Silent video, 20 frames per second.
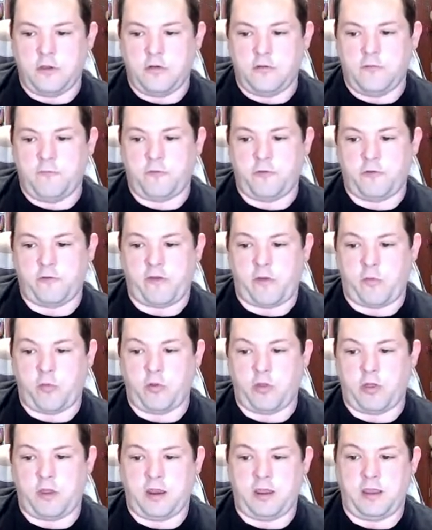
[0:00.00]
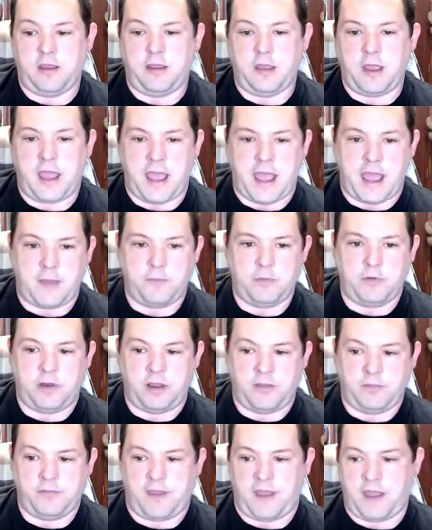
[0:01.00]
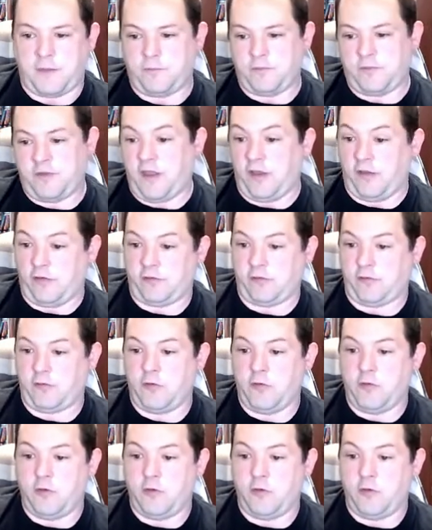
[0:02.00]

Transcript: For example, any app named app test.